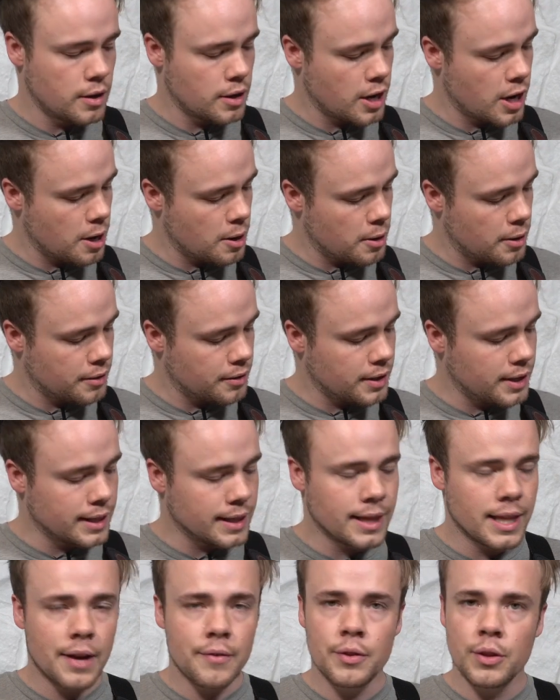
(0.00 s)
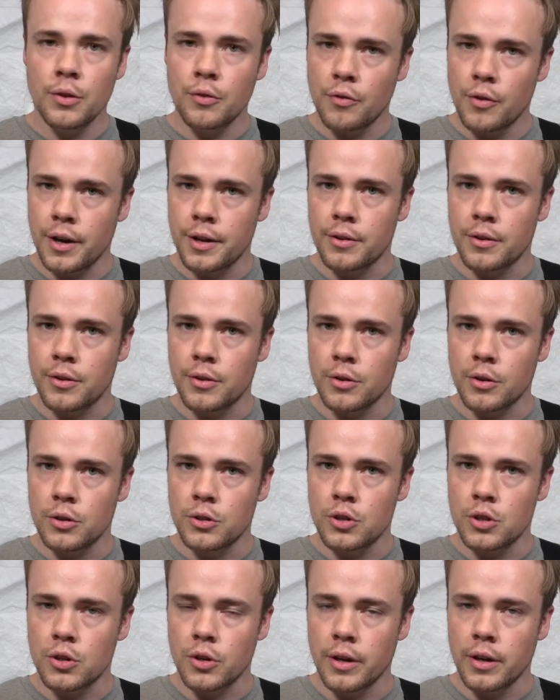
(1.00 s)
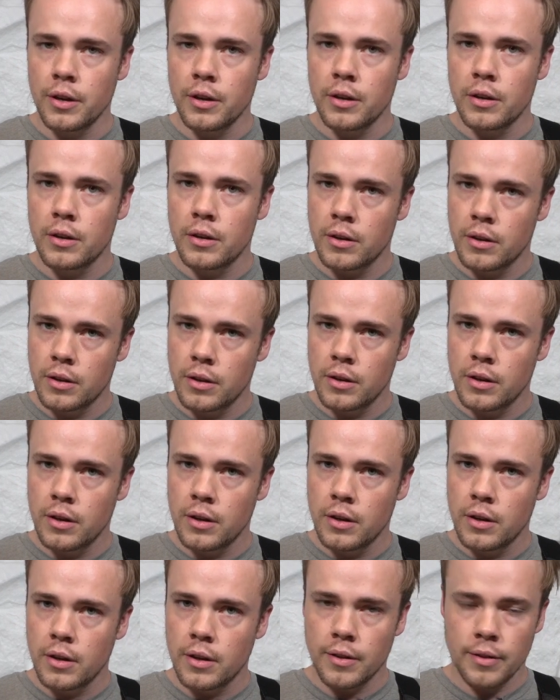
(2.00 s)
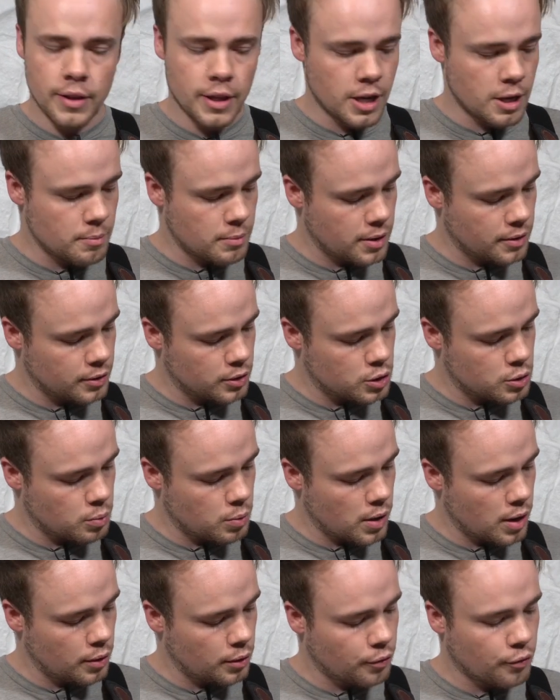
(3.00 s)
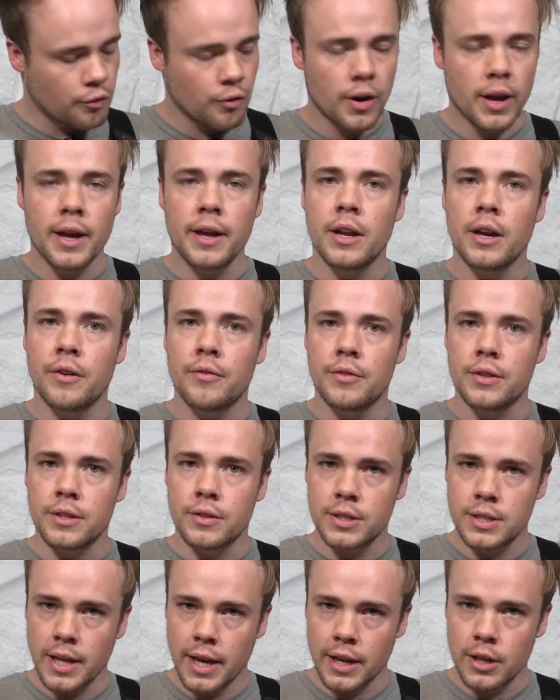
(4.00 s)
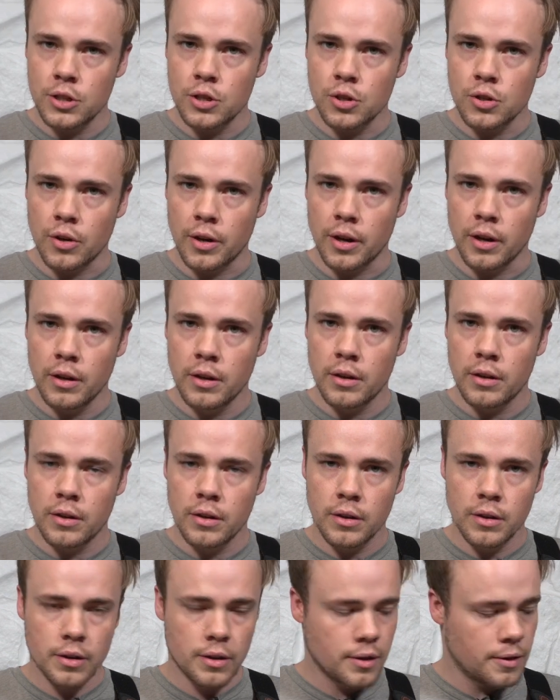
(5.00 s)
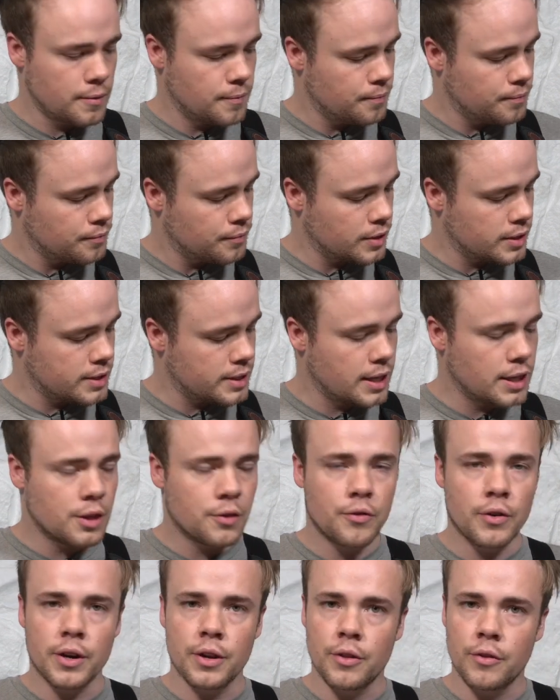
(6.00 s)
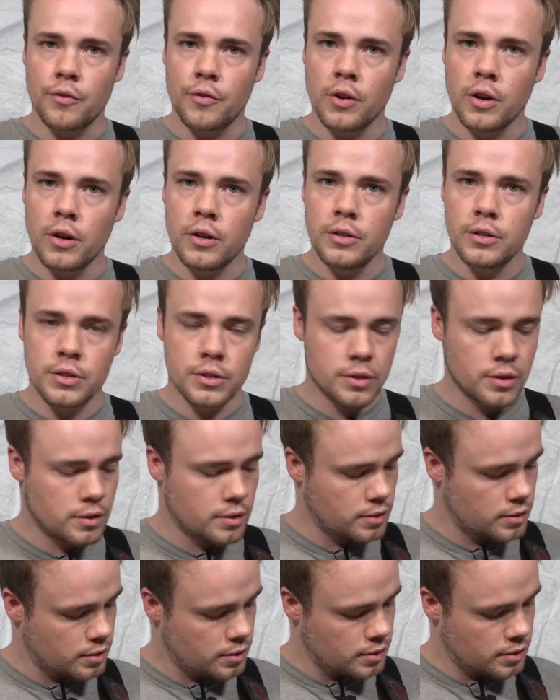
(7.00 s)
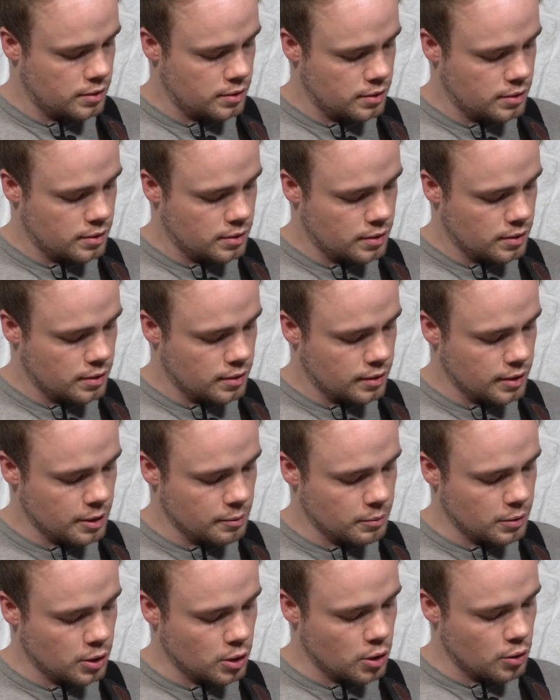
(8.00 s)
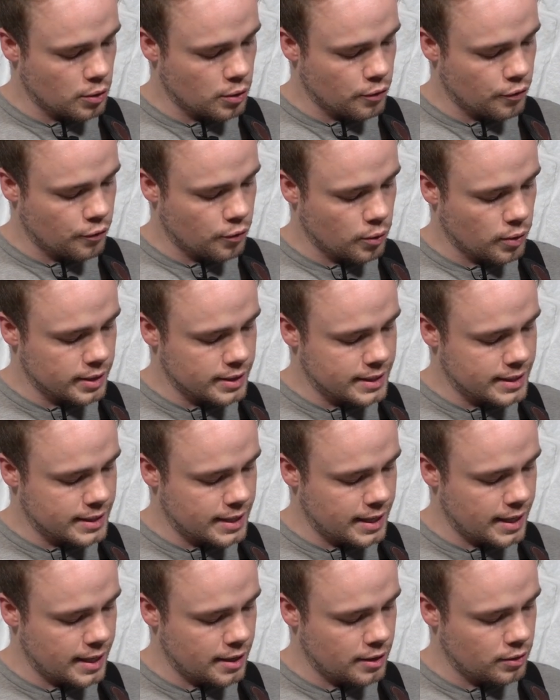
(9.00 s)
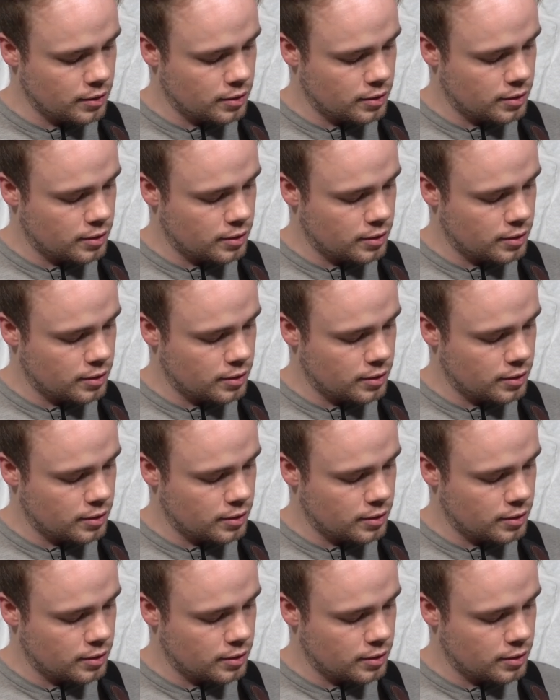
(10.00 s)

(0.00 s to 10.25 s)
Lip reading: on the 11th fret of the 3rd string. Then I'm on the 12th fret of the 2nd string, the 10th fret of the 1st. I'm going to go to the 14th,